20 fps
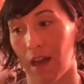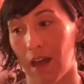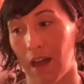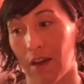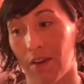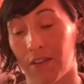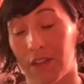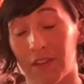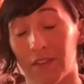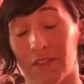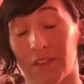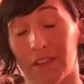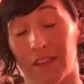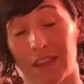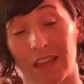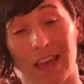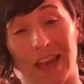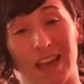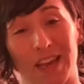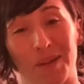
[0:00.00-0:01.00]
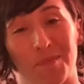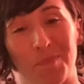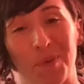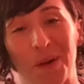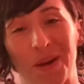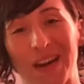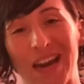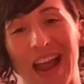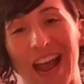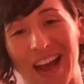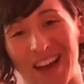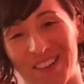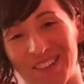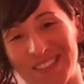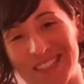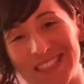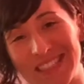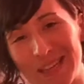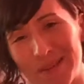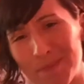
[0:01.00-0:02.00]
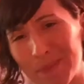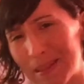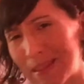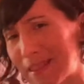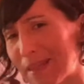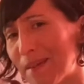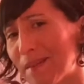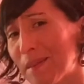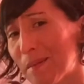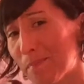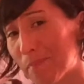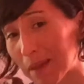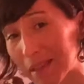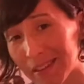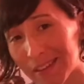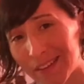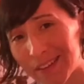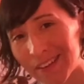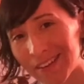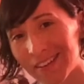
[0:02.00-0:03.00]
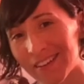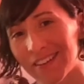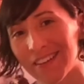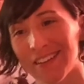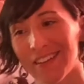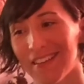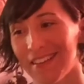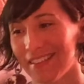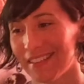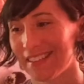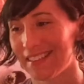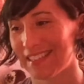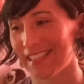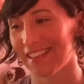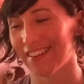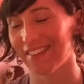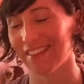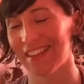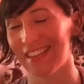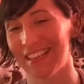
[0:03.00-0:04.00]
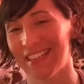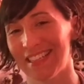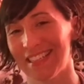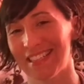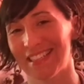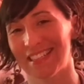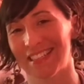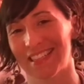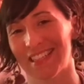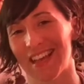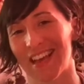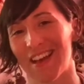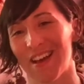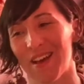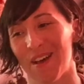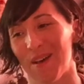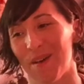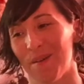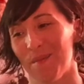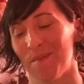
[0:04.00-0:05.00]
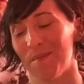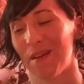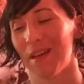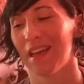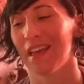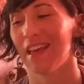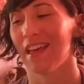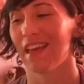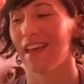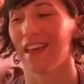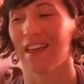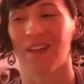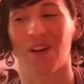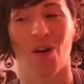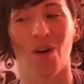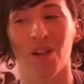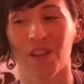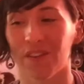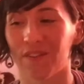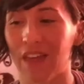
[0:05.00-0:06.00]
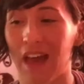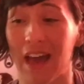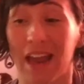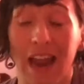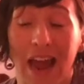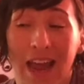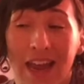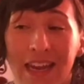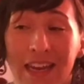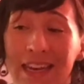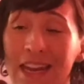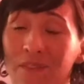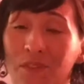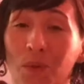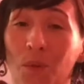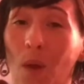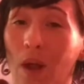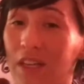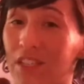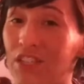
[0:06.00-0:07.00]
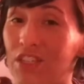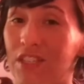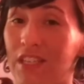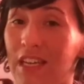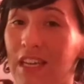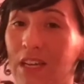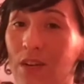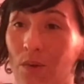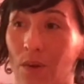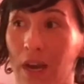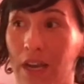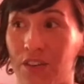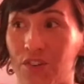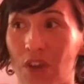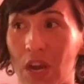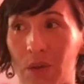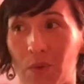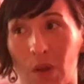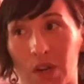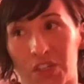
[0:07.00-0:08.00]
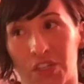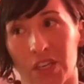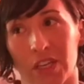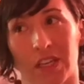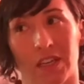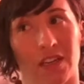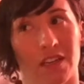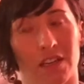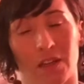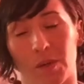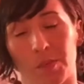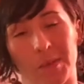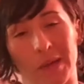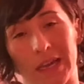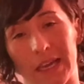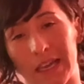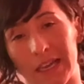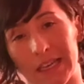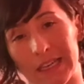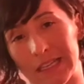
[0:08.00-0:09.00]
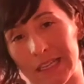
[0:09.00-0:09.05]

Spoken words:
I don't think I could pronounce it, but the Butler series, all of that, I never watched it, or I tried watching it a little bit.